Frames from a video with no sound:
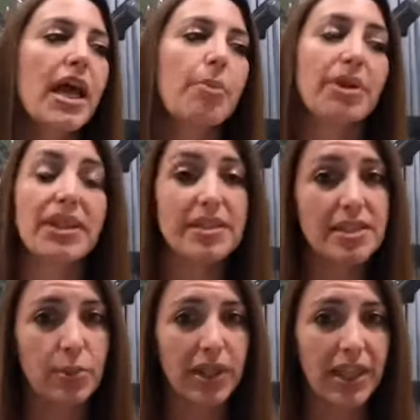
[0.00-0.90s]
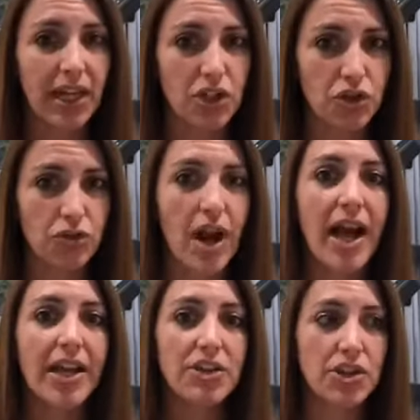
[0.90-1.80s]
but this is the one that I
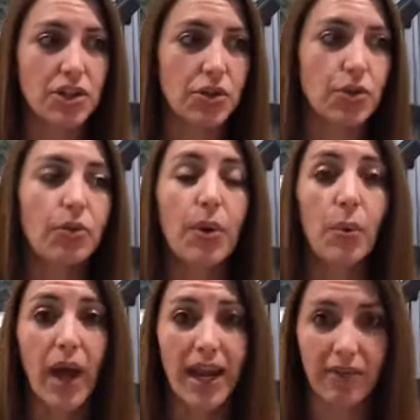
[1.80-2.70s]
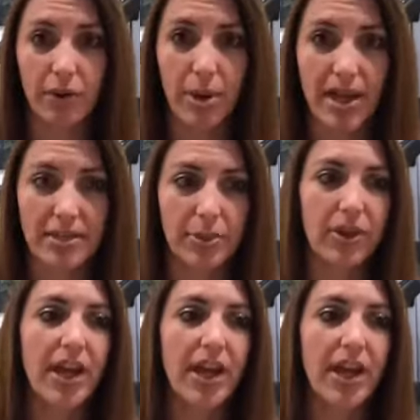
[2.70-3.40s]
try to do whenever possible.